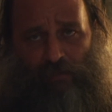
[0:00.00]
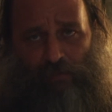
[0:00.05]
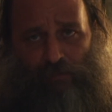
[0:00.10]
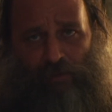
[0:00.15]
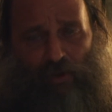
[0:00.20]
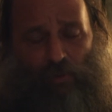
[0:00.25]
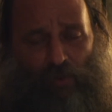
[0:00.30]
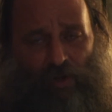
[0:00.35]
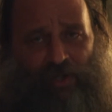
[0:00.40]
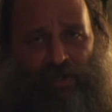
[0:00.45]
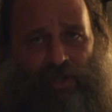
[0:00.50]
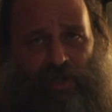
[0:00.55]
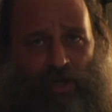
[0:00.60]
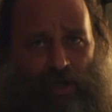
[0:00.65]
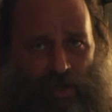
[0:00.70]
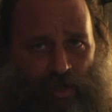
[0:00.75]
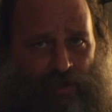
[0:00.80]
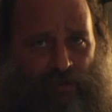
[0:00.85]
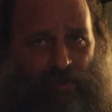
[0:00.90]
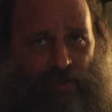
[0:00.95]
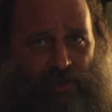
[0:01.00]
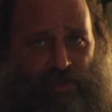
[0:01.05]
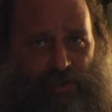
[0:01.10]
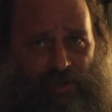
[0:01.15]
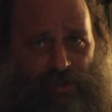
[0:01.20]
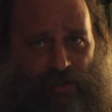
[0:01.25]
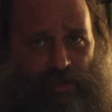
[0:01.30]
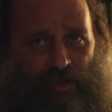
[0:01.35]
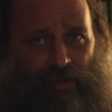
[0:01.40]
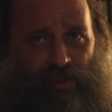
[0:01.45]
But when
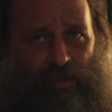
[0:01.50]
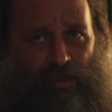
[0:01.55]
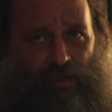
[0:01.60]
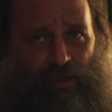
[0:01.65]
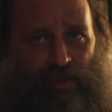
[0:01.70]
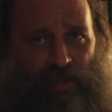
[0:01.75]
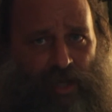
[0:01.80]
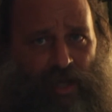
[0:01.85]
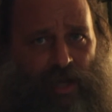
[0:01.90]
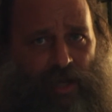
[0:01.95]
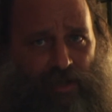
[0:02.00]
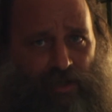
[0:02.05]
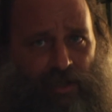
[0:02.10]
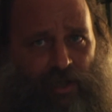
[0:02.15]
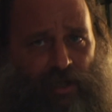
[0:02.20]
Congress can't